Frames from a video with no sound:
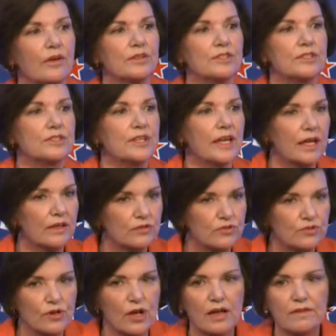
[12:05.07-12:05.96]
into town,
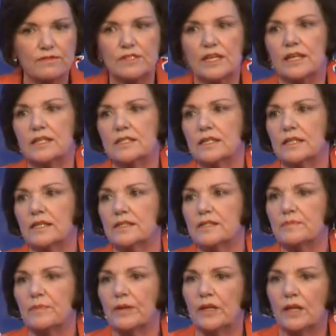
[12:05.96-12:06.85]
drive down to
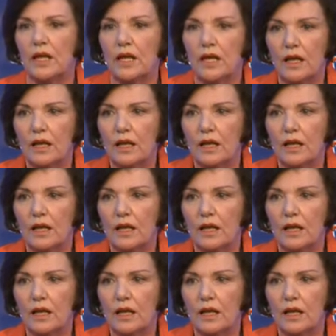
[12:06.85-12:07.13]
Gisborne,